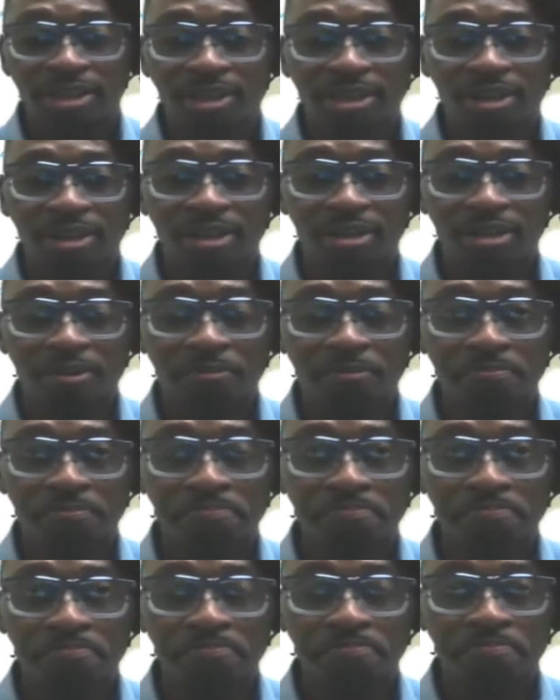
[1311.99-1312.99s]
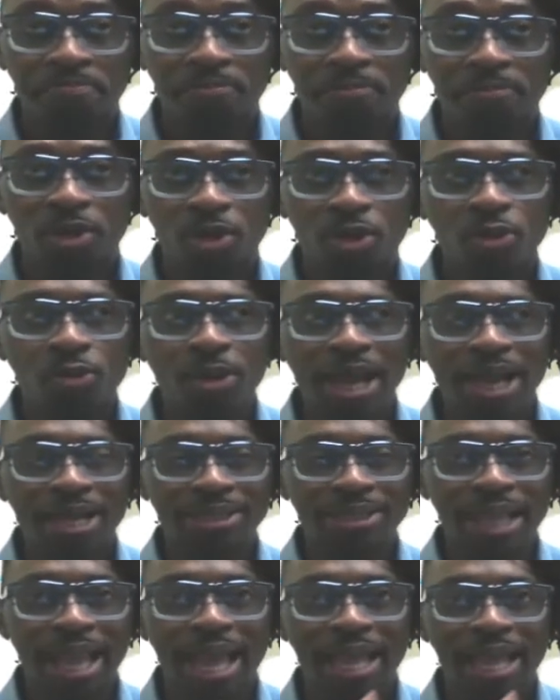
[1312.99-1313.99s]
um, who
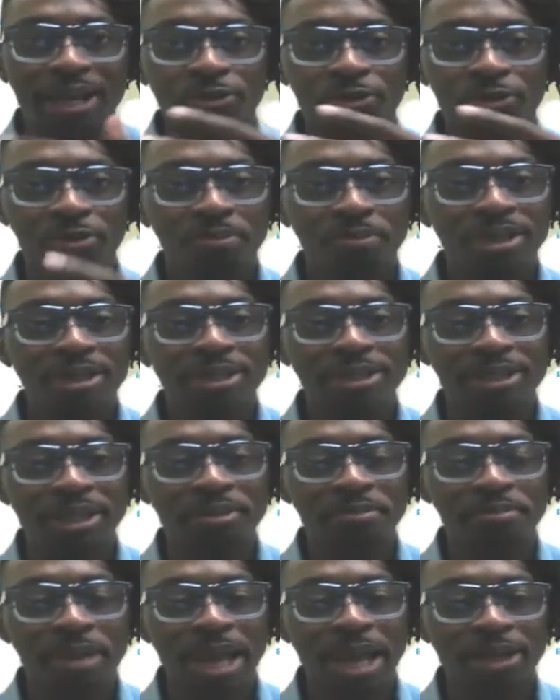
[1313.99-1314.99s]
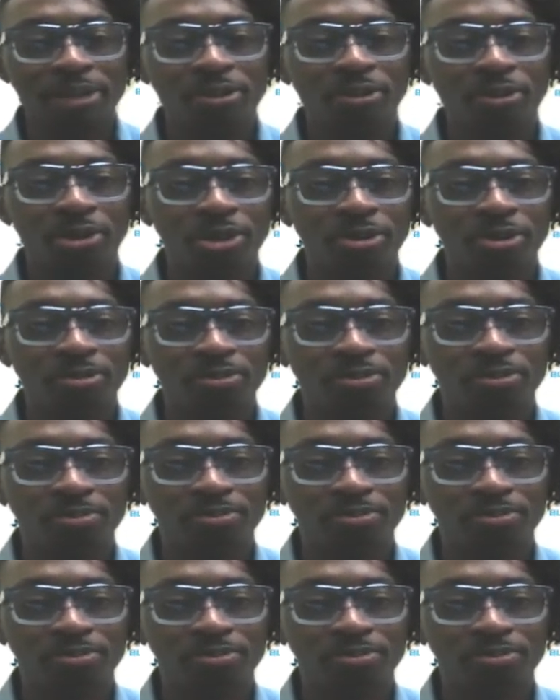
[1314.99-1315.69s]
has had a tremendous impact on